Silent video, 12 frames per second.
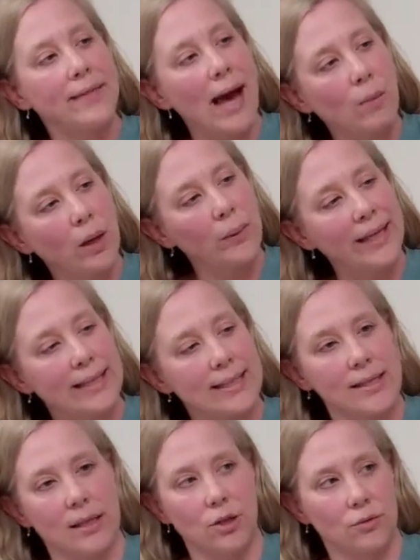That way we can
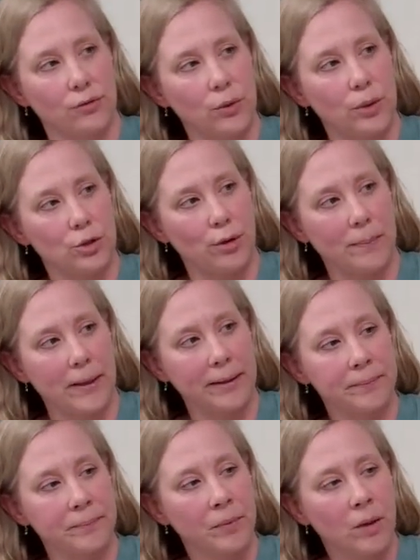see the fluid dripping.
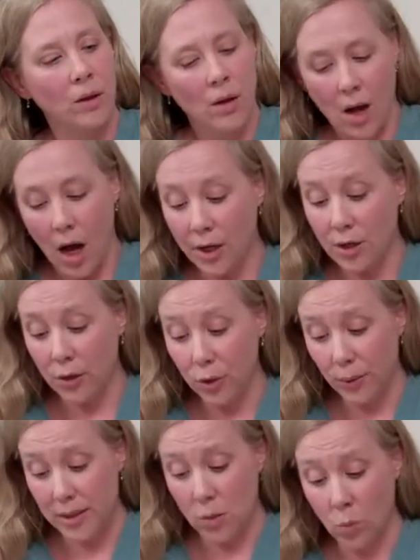Another
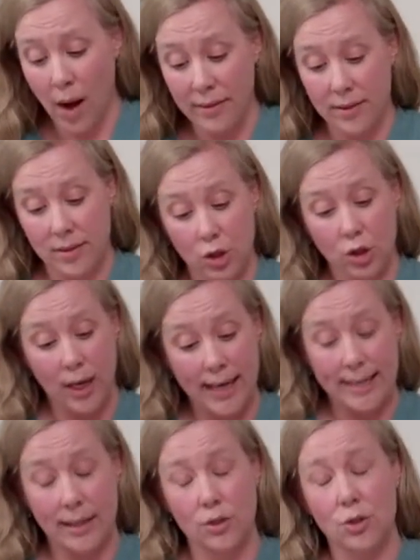reason why it's a good
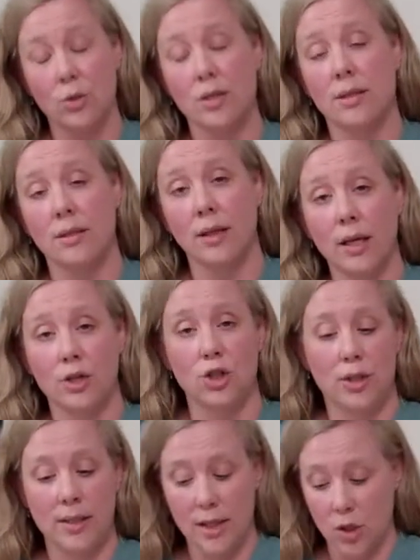idea to do this in the
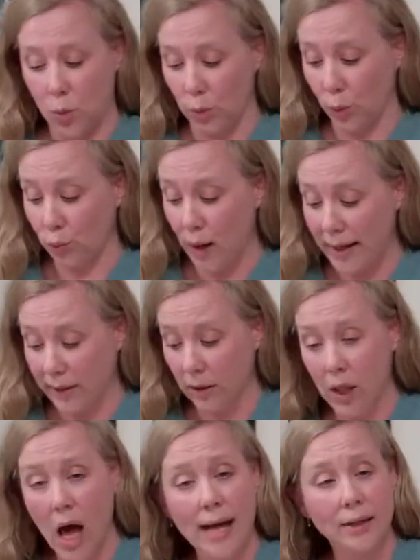kitchen is because when we're running the
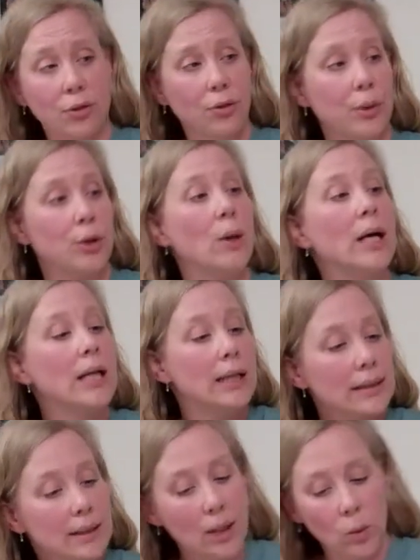line through,
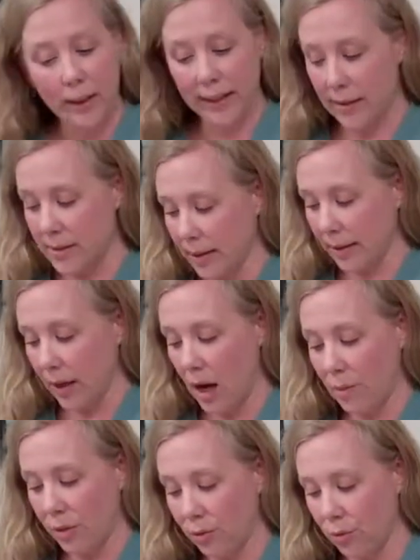liquid is going to
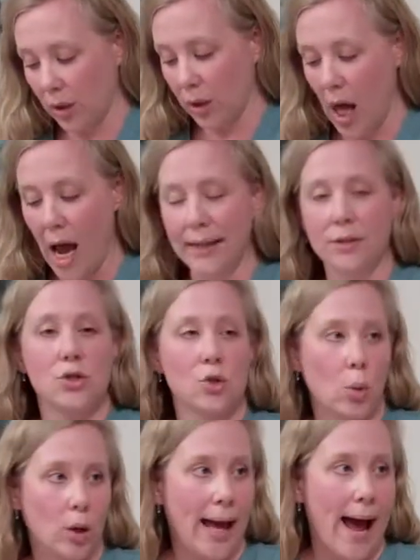come through the line and
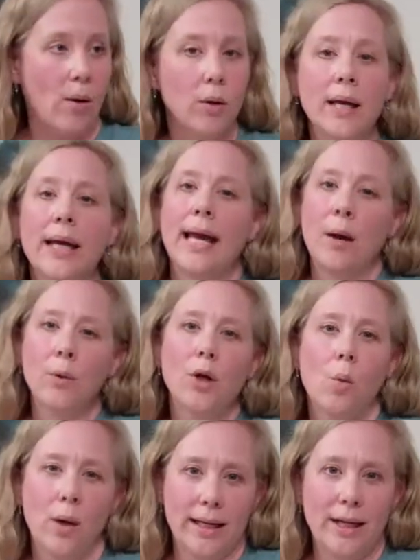squirt out, and we
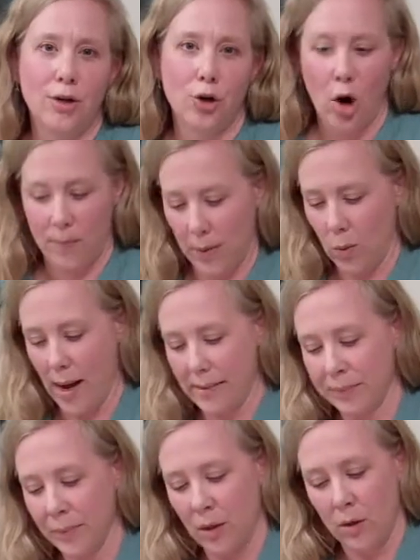don't want to get your carpet
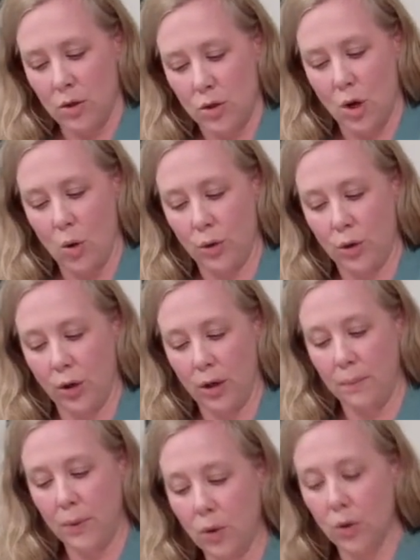wet. So you're going
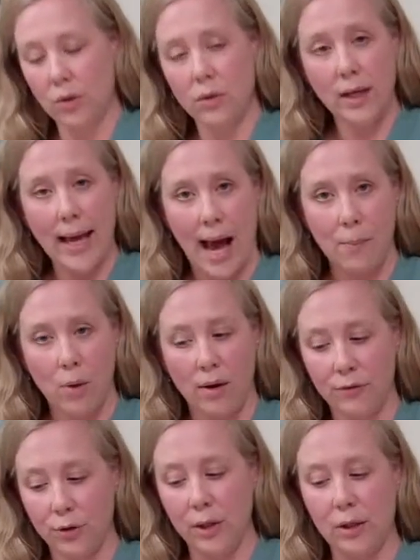to pull the cap
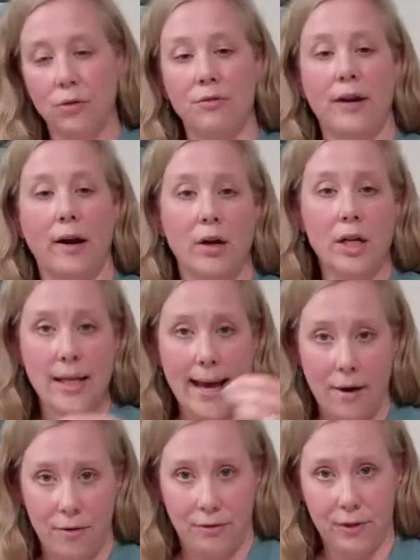off your needle very
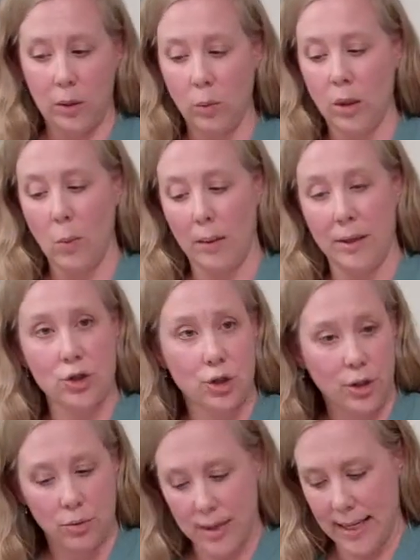carefully. We don't want to make sure
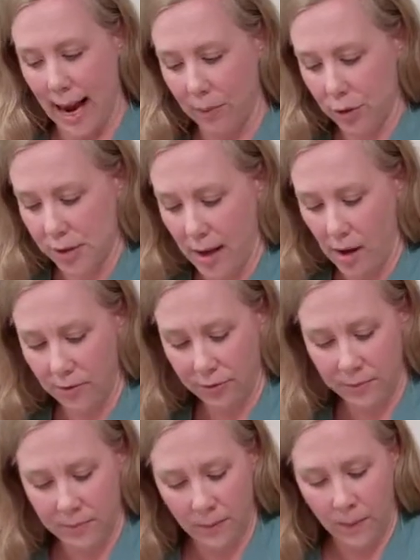you don't stab
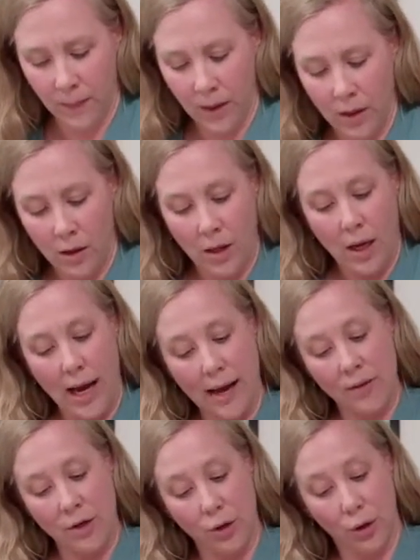yourself.
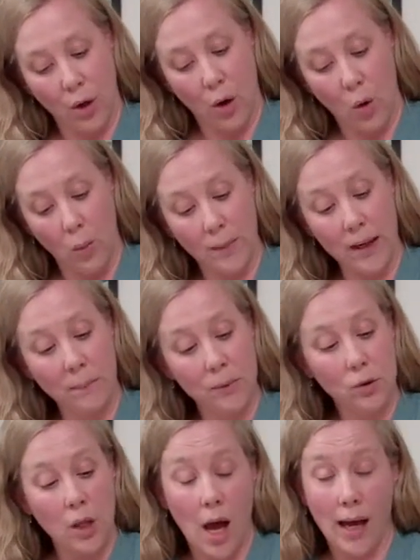And then you're going to open up
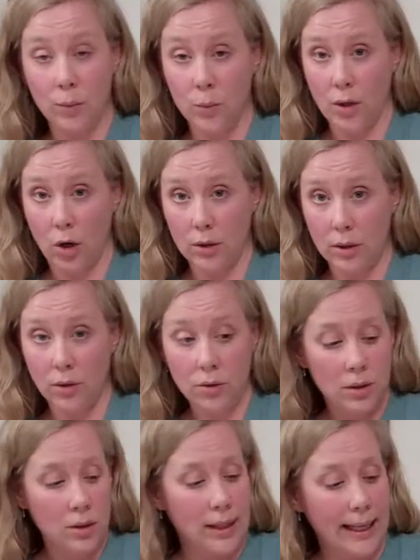your line with our little
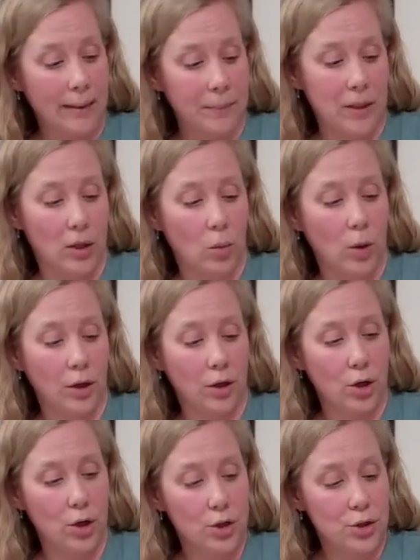clamp here. We're going
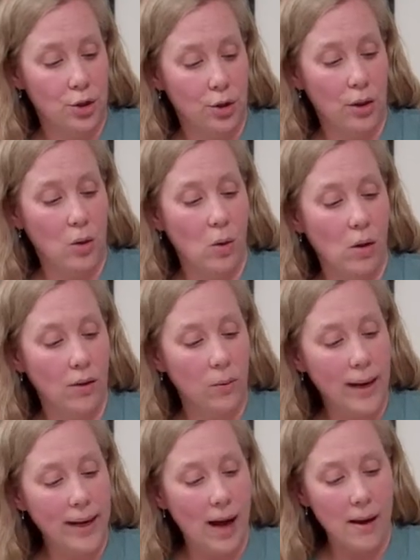to turn it all the
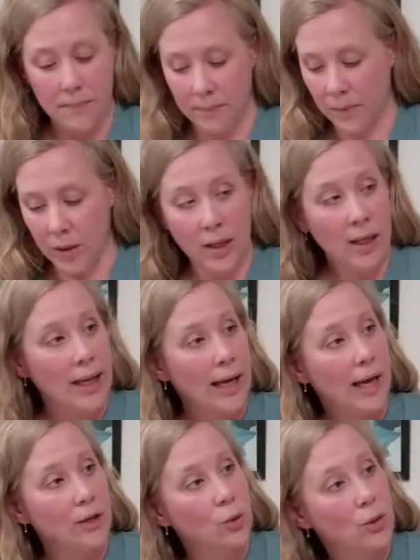way up, and you